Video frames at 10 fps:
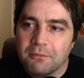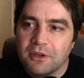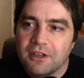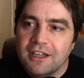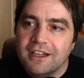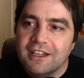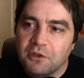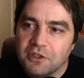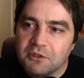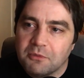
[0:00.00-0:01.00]
But, you
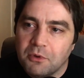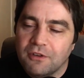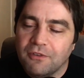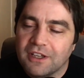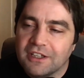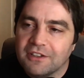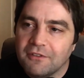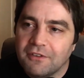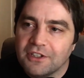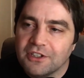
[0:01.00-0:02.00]
know, as I was putting the
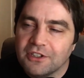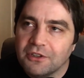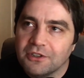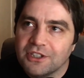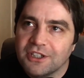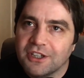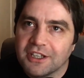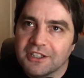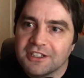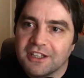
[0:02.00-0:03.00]
finishing touches and
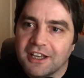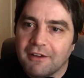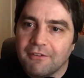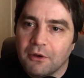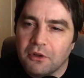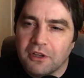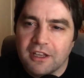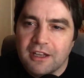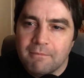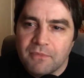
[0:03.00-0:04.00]
things, I felt a
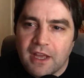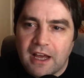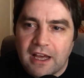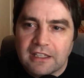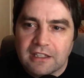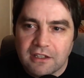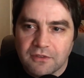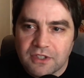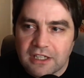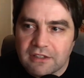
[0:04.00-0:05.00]
high degree
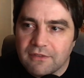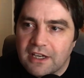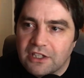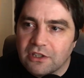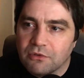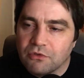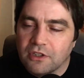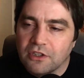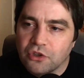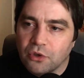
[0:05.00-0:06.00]
of satisfaction. I was
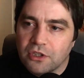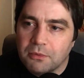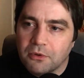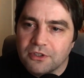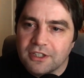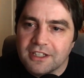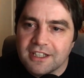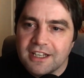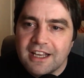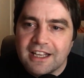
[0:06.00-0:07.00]
really enjoying the process.
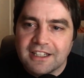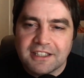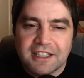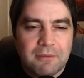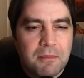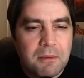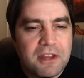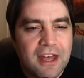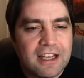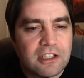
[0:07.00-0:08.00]
As I say, maybe
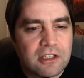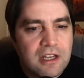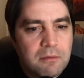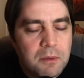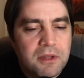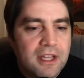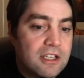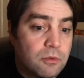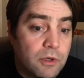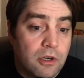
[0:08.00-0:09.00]
that
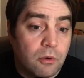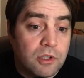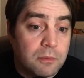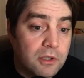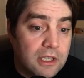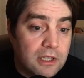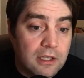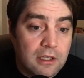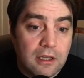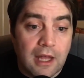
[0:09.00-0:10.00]
is where ultimately
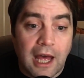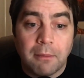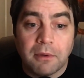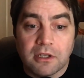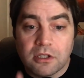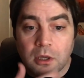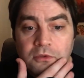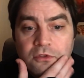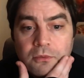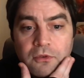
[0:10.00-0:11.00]
the happiness
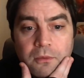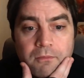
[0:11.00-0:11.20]
comes from